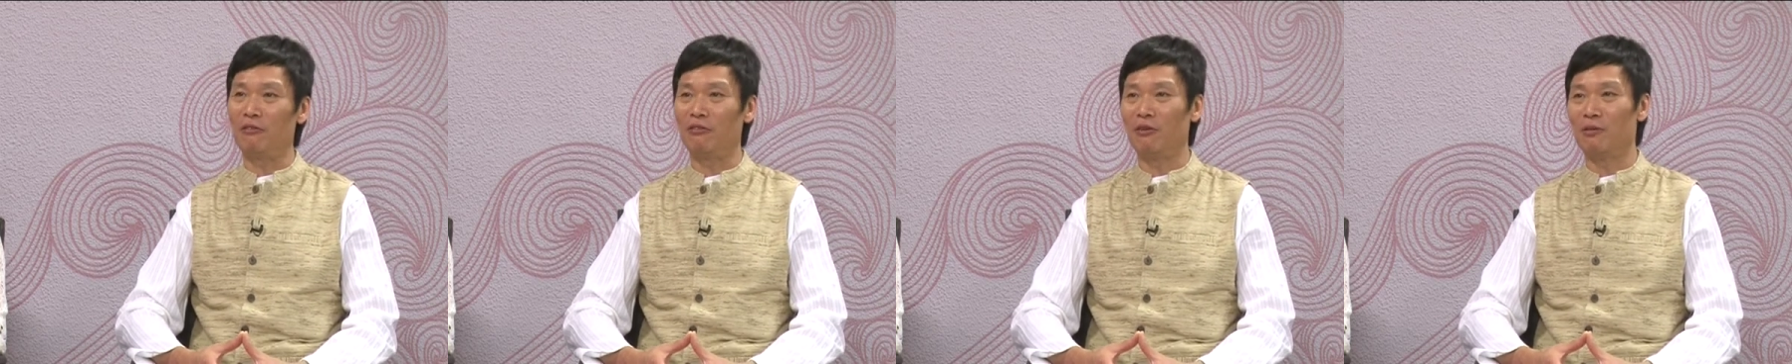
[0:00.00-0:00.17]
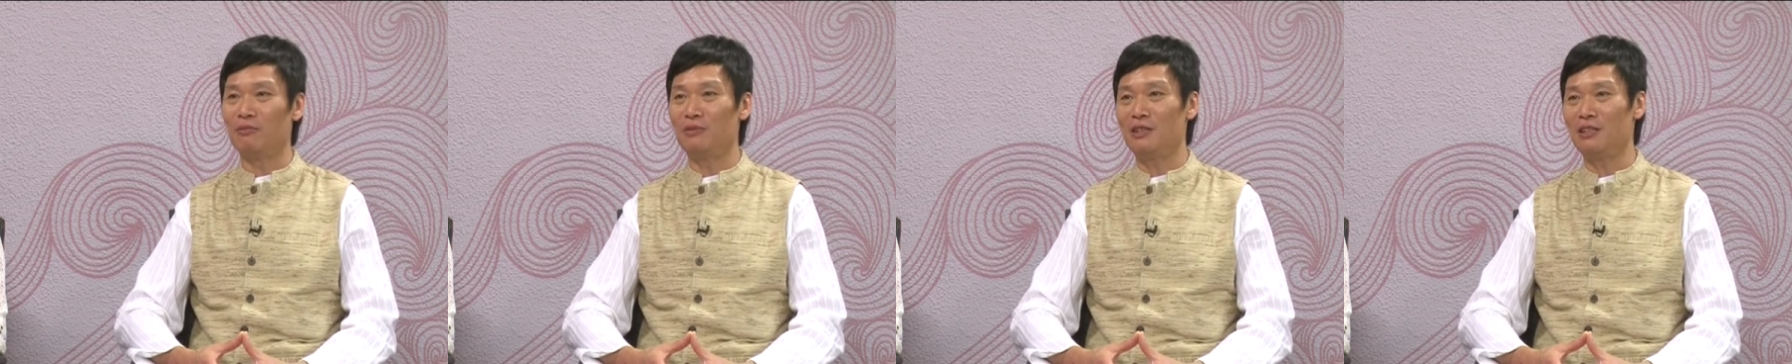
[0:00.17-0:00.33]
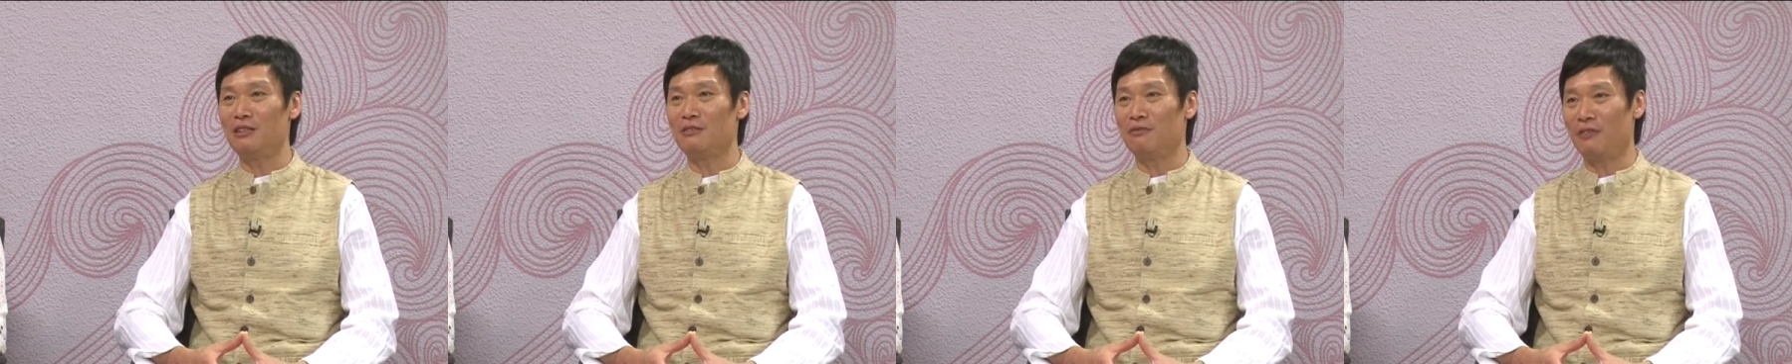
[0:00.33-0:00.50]

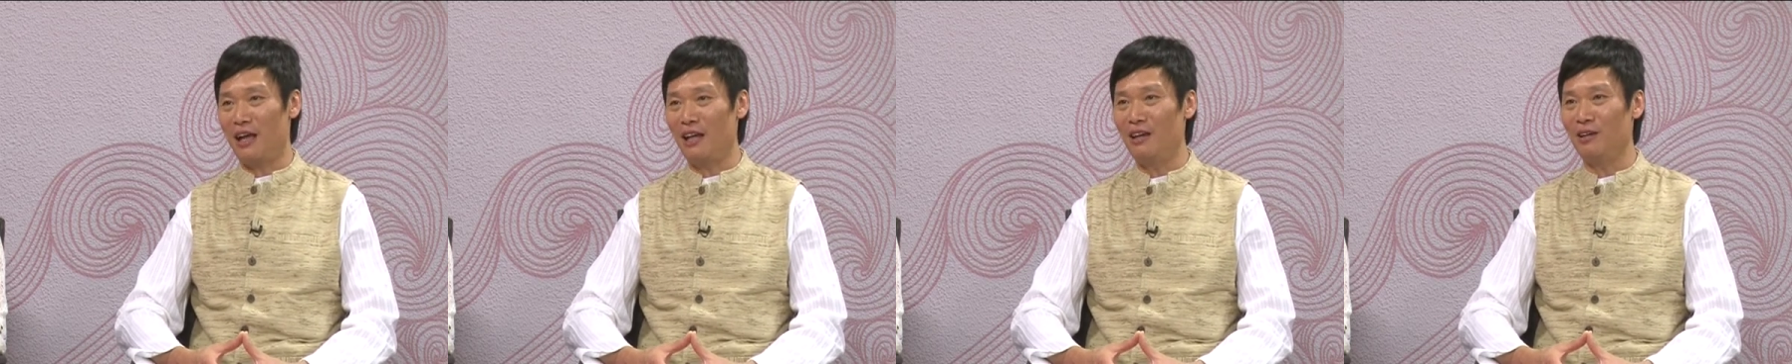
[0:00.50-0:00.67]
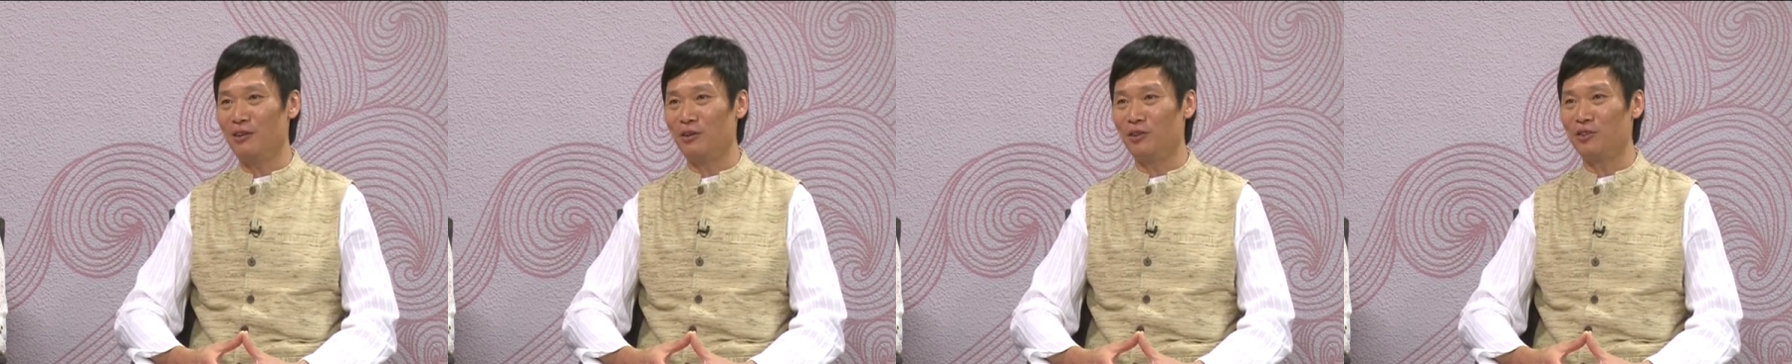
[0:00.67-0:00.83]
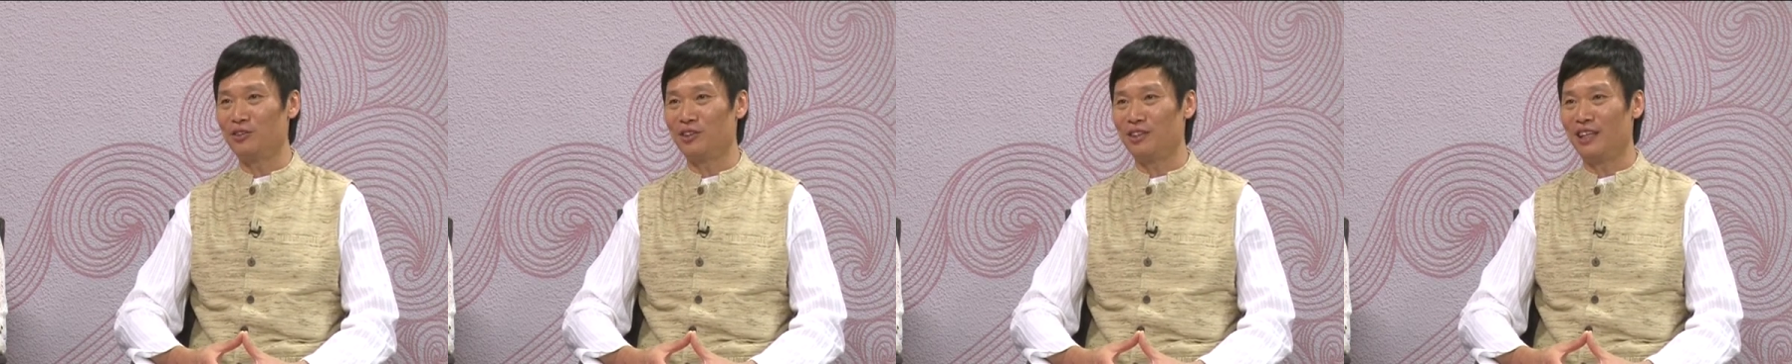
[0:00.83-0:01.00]
from these
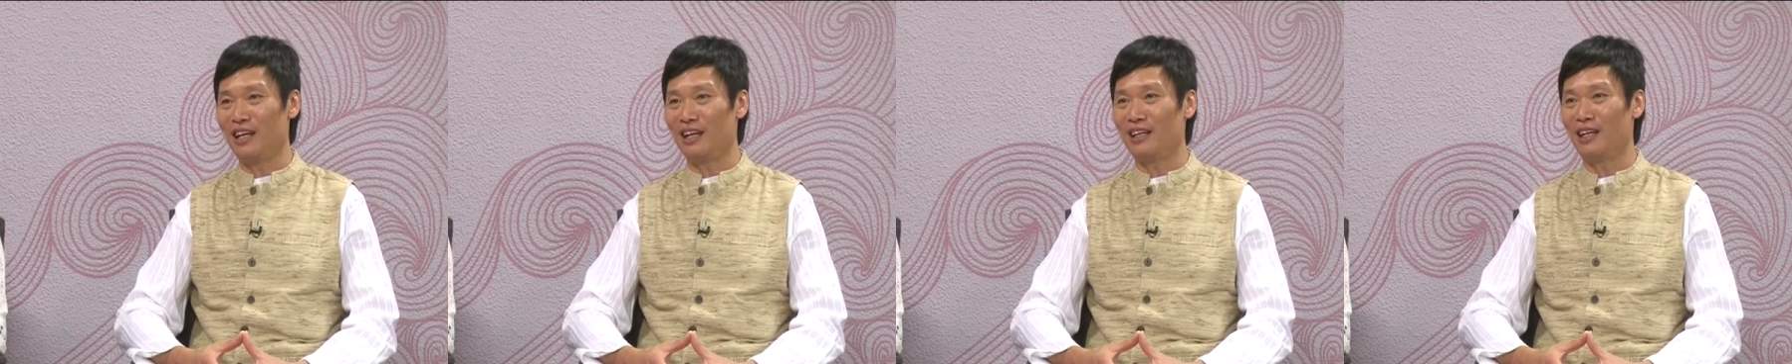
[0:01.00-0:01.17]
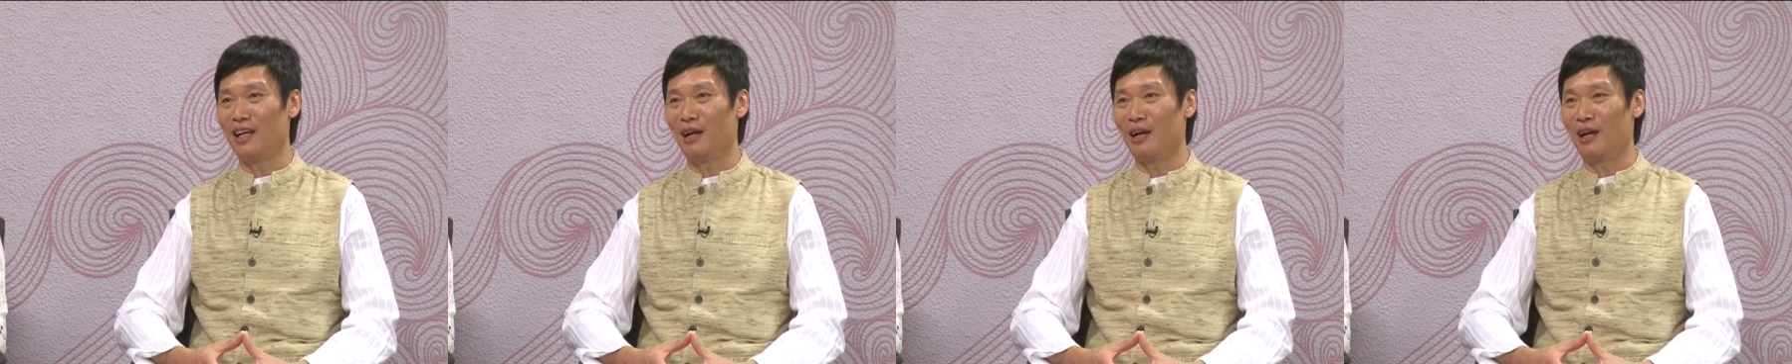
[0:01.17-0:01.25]
values that